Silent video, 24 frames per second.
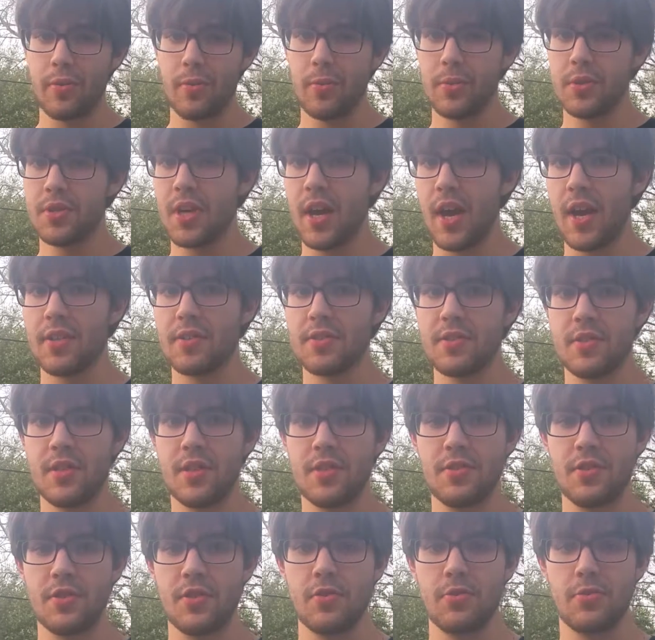through tests,
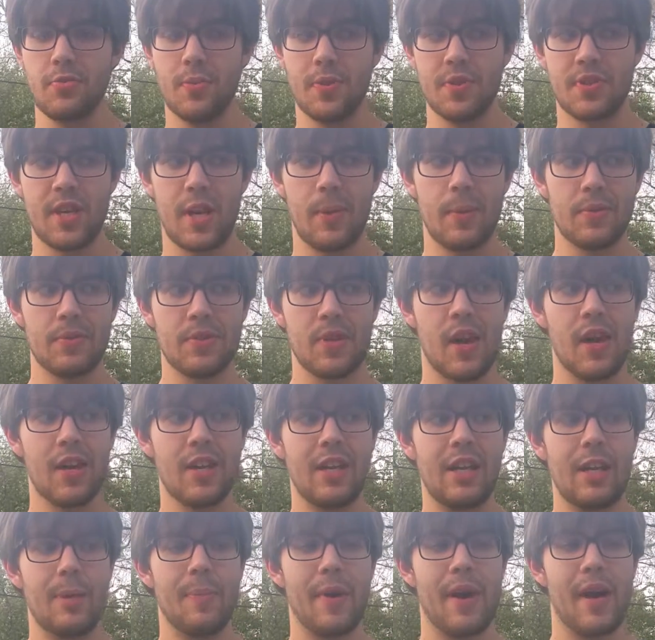this is what Sam was
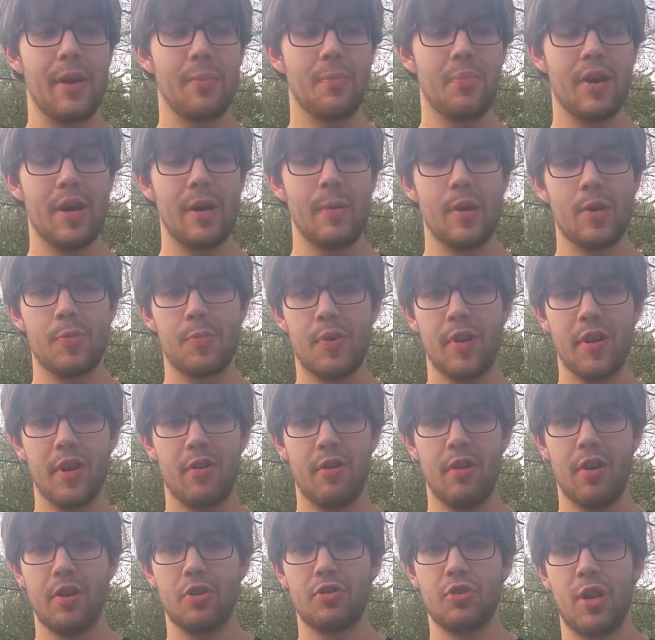talking about, pretty much putting her
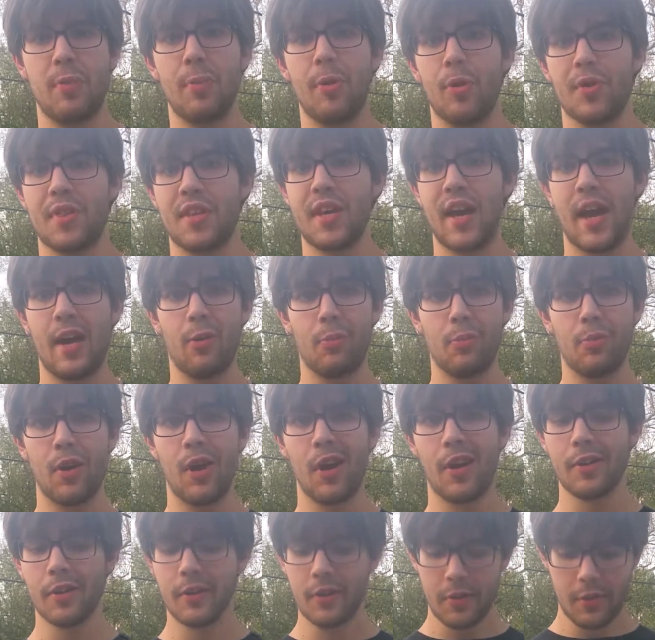on a treadmill with a cattle
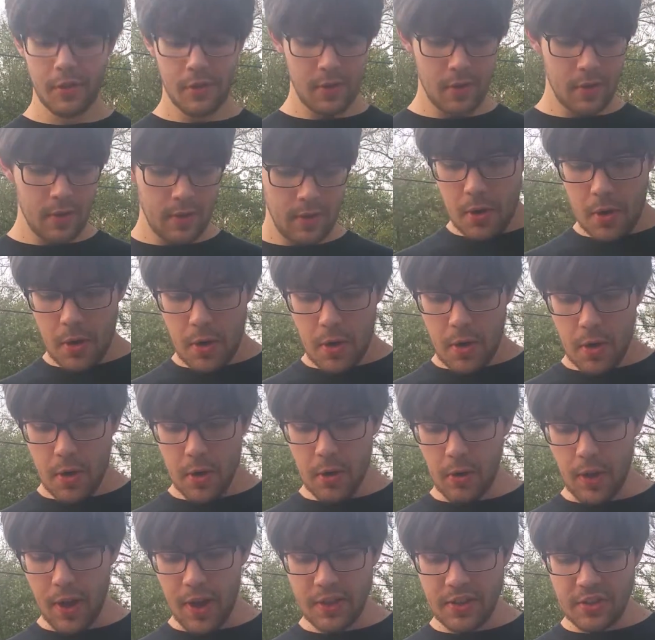prod.
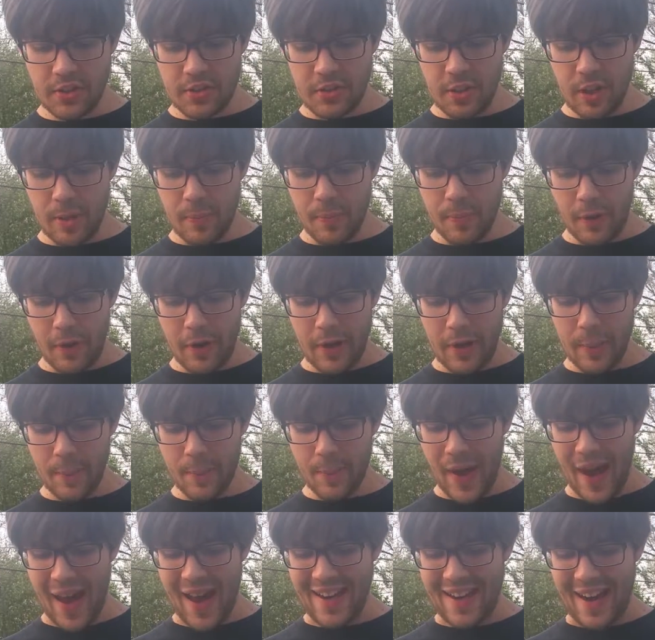Her lungs had started burning
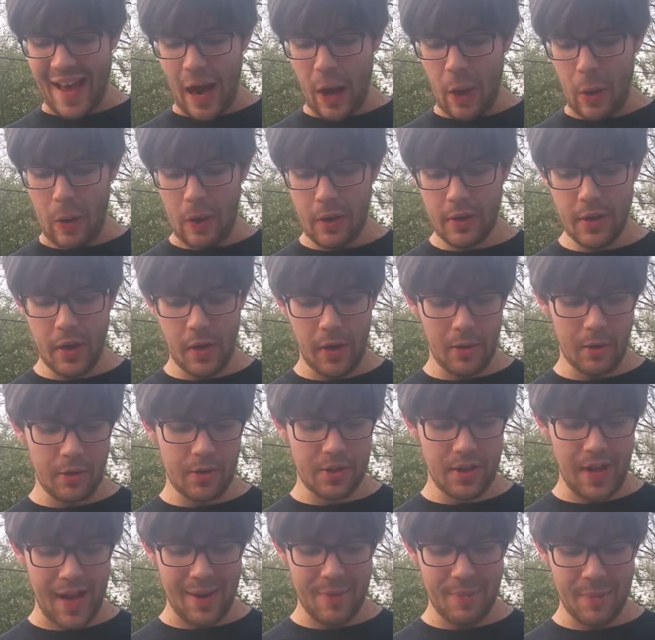bad an hour ago.
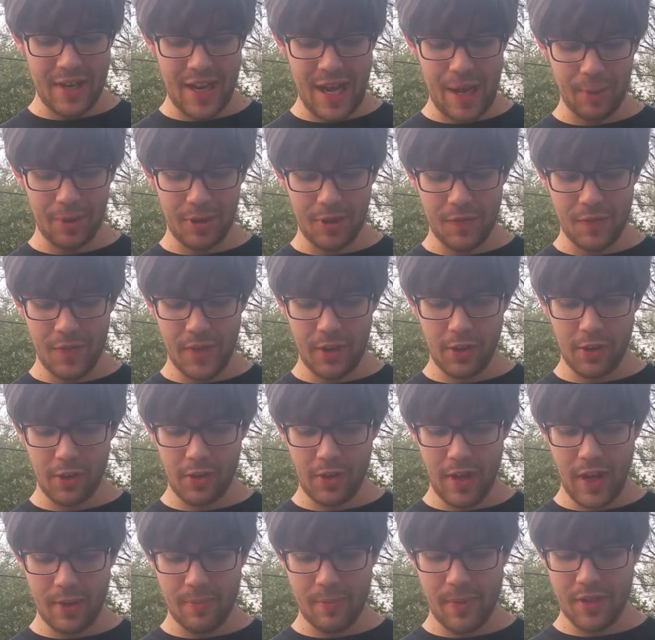She hadn't been able to feel her
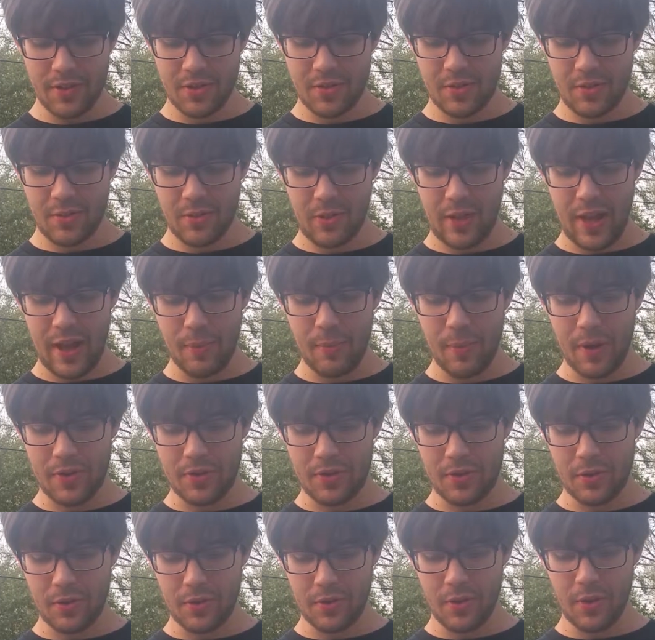leg
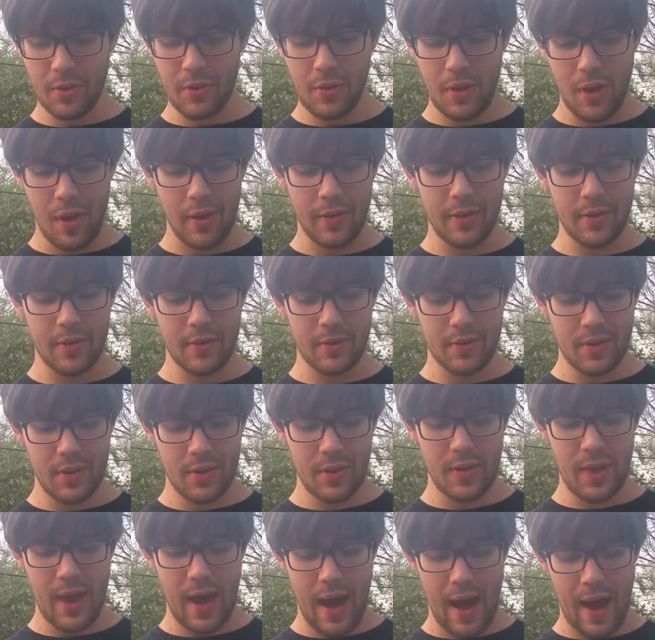muscles longer
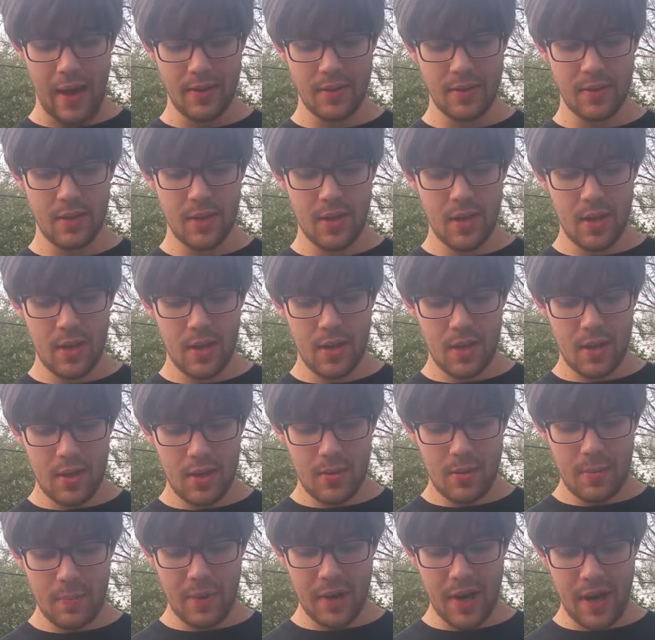than that.
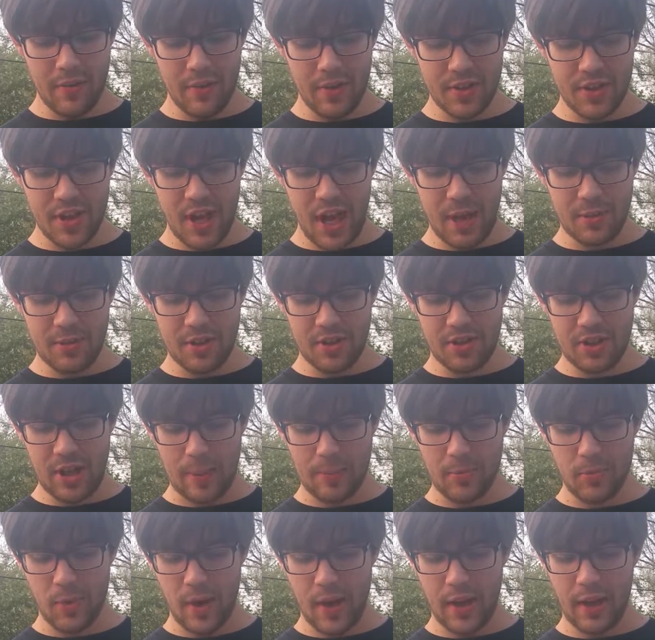But every time she
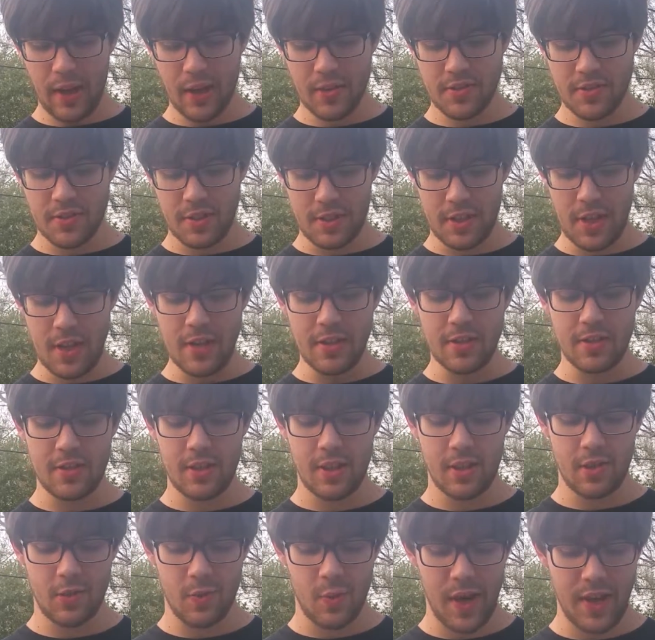stopped running, a
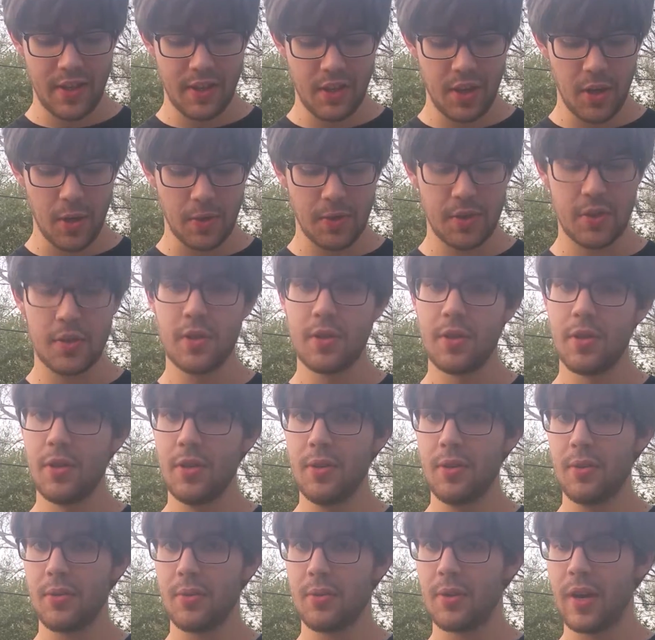sadistic whitecoat,
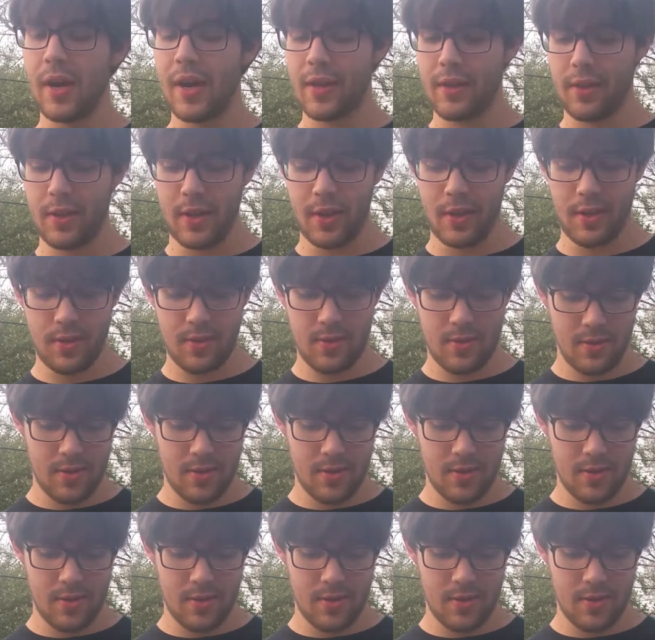Riley,